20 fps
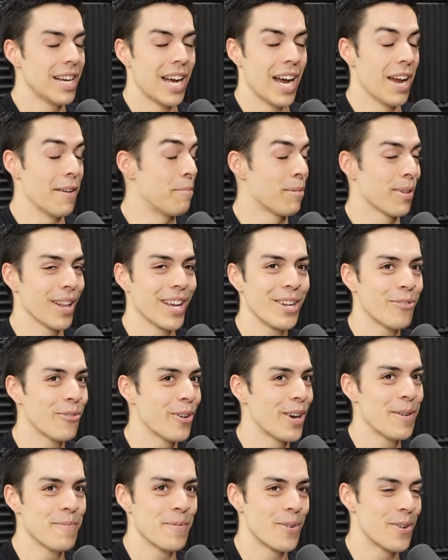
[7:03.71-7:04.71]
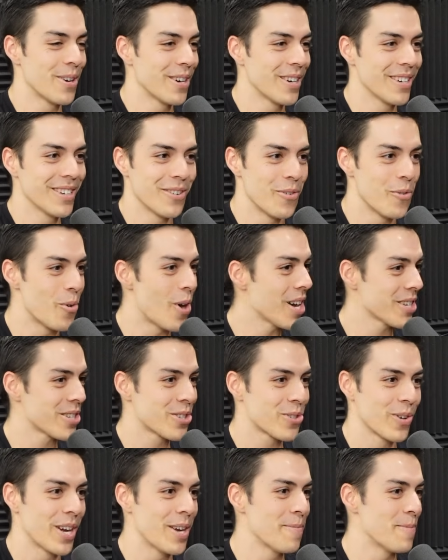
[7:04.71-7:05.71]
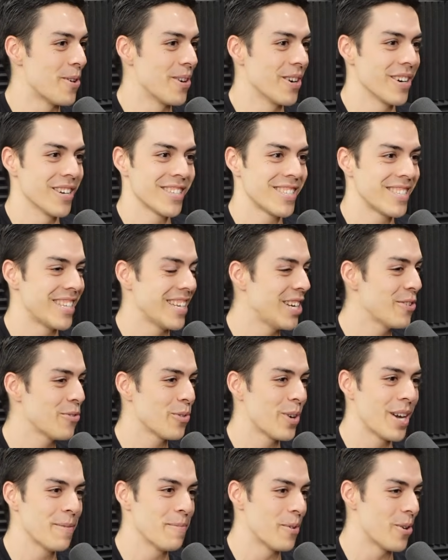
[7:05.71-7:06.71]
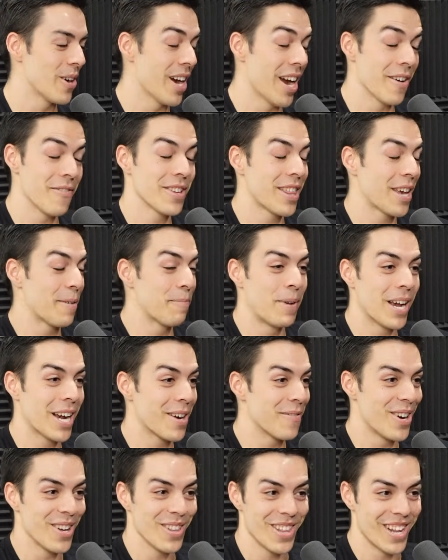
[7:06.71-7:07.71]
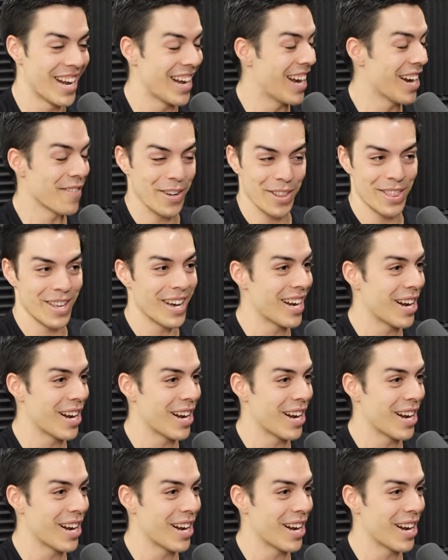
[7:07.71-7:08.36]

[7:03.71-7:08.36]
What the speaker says: I've played way more, watched way more, seen way more, everything pickleball than I ever thought I